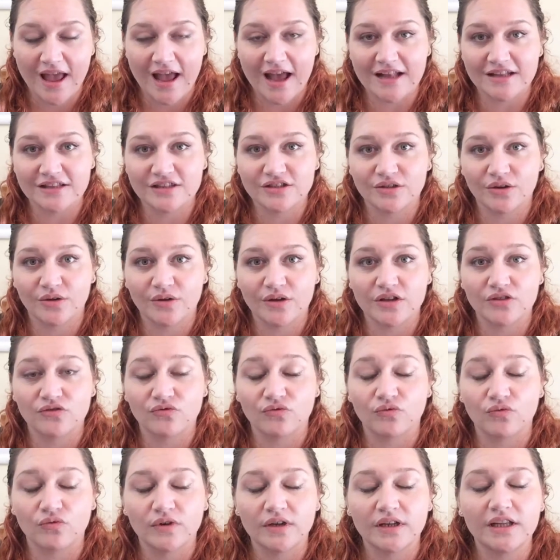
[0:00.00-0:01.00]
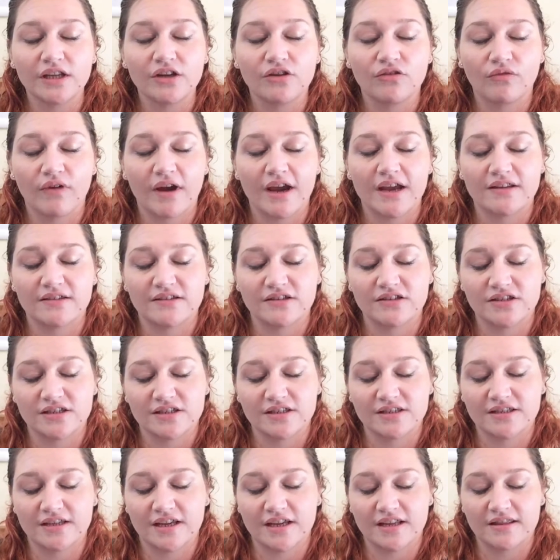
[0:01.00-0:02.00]
And so it's really great to
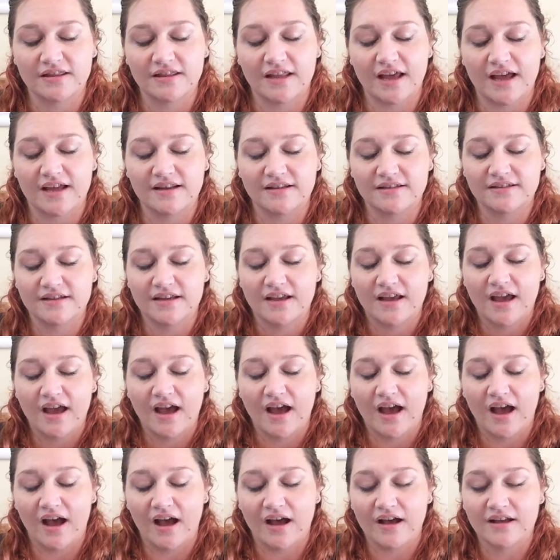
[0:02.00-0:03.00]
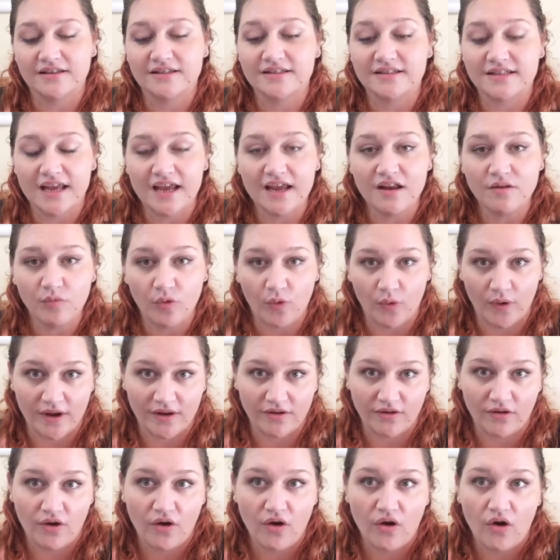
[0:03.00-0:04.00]
just get that
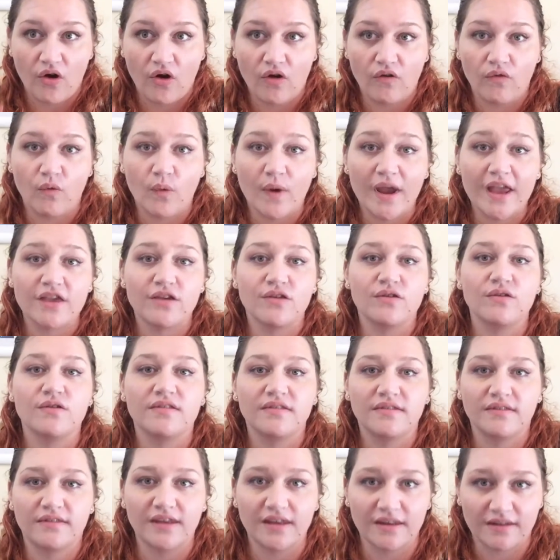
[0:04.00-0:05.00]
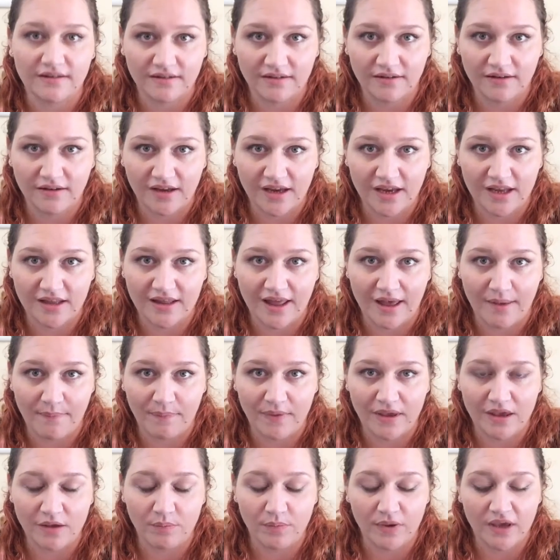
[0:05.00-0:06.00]
standpoint of where you sit in that
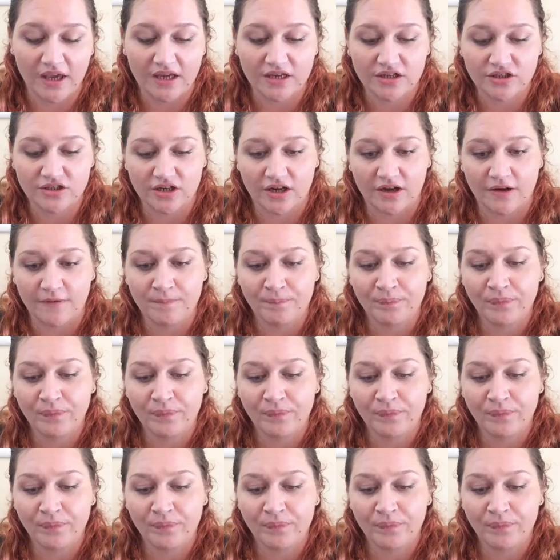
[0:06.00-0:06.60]
big picture.